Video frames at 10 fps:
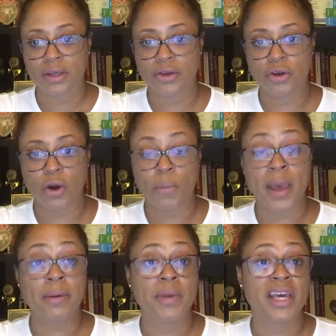
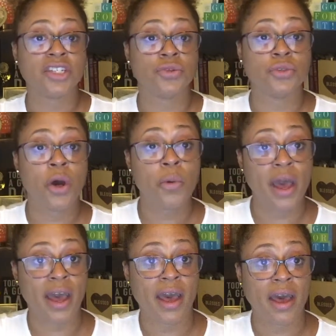maybe because you don't
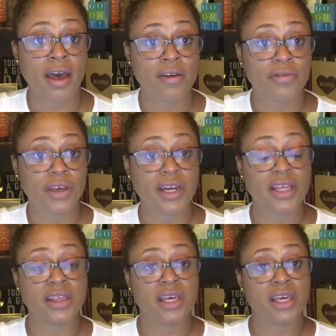have
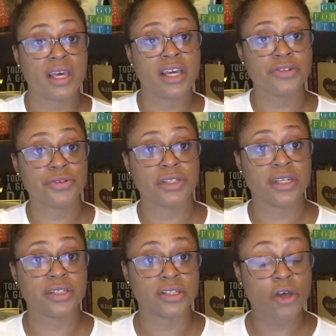anything
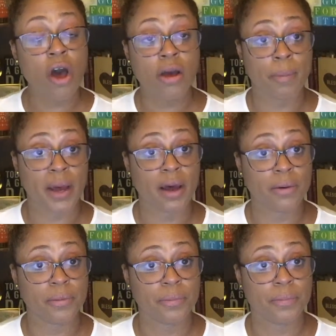interesting to talk
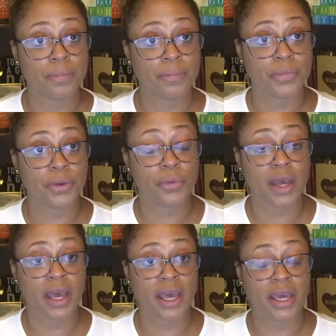about,
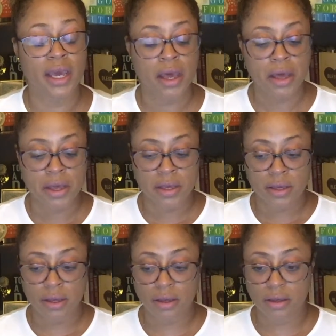okay,
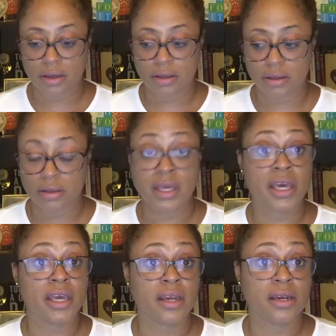
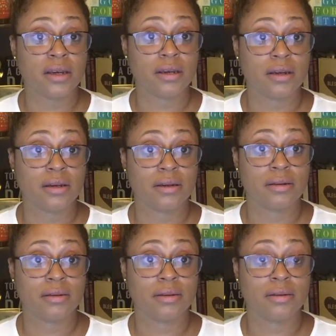then
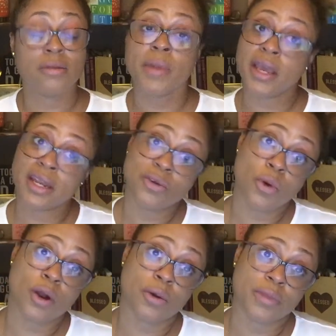you may need to
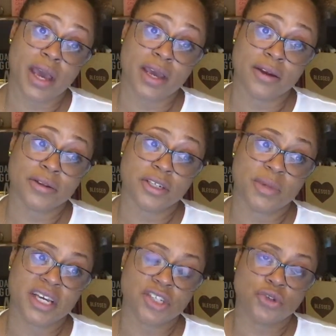work on that energy,
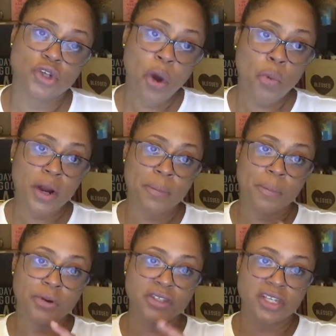because you don't want to
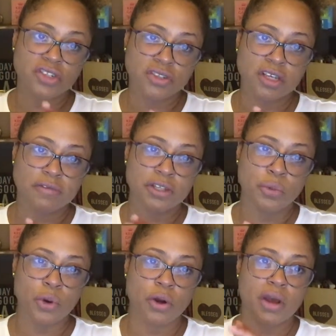present yourself to the
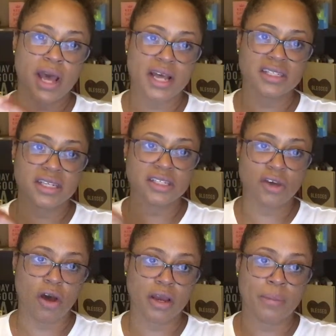world constantly
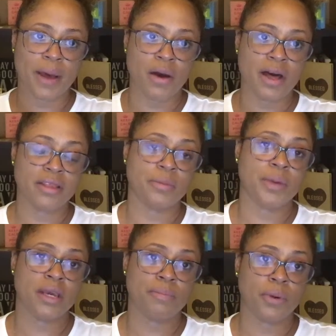talking about other
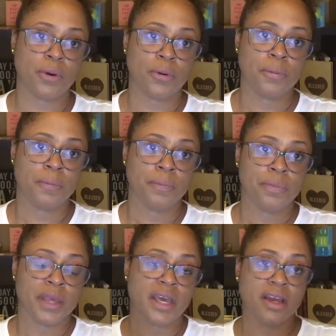people
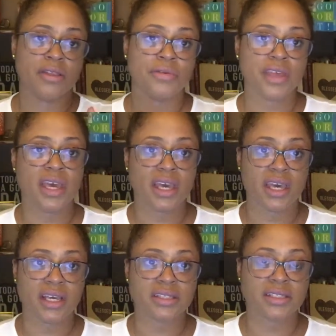and other
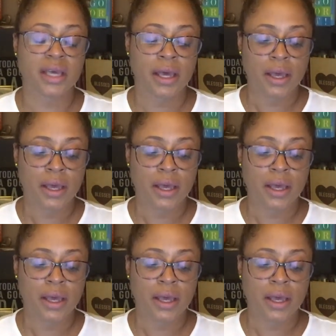things.